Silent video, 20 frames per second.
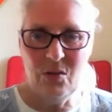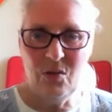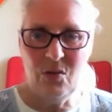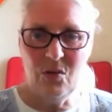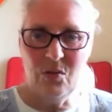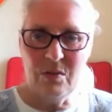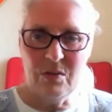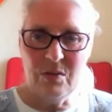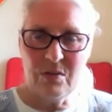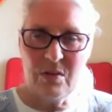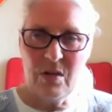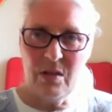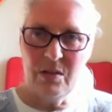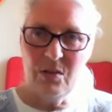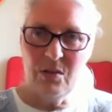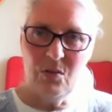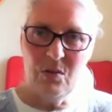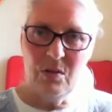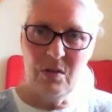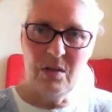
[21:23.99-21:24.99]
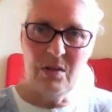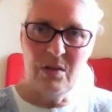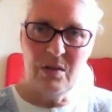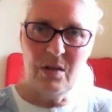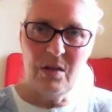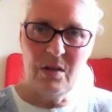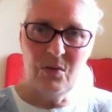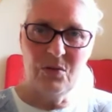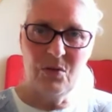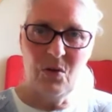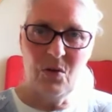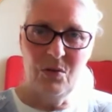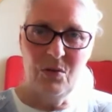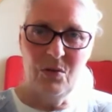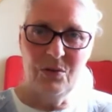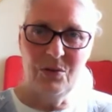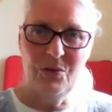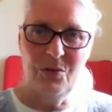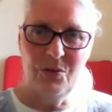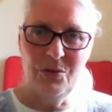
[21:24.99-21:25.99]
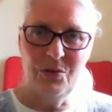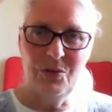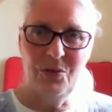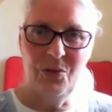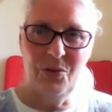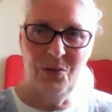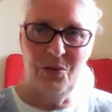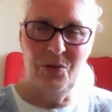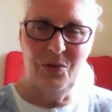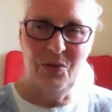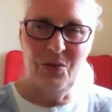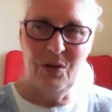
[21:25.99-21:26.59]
You know, it's like it goes on and on and on.